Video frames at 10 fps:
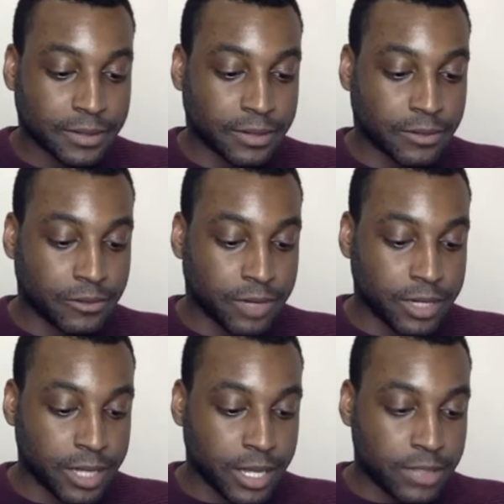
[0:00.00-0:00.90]
All
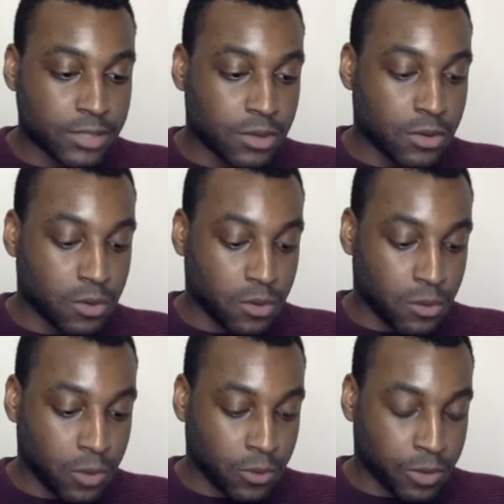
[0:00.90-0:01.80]
right. So
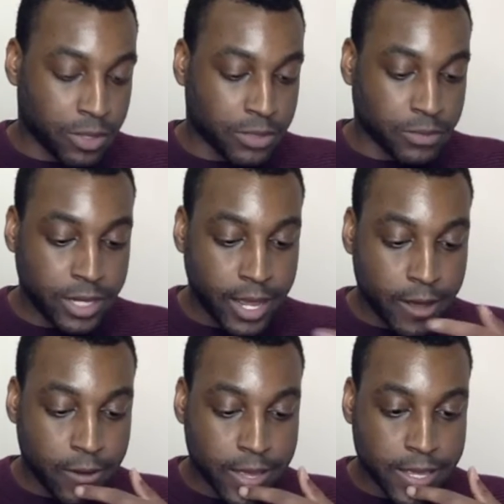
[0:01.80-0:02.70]
what we're going to do
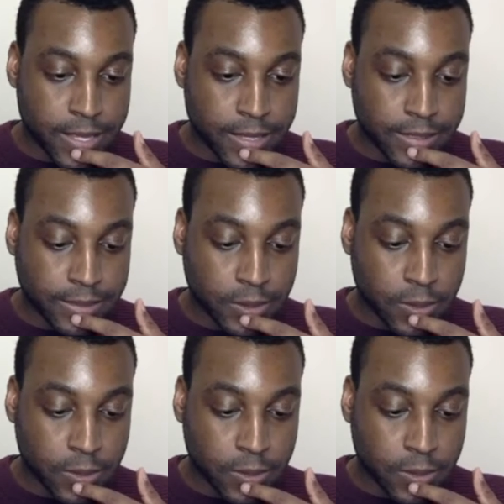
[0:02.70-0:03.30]
now is